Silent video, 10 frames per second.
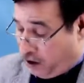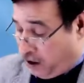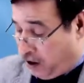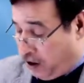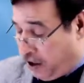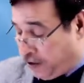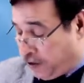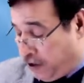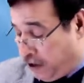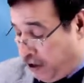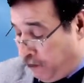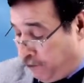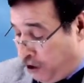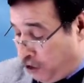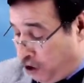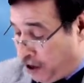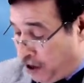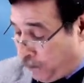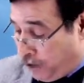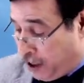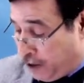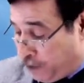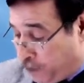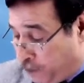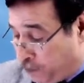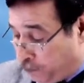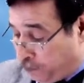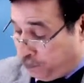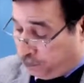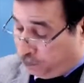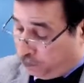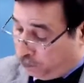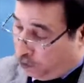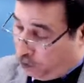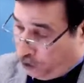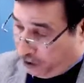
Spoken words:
AS13 will not apply to what?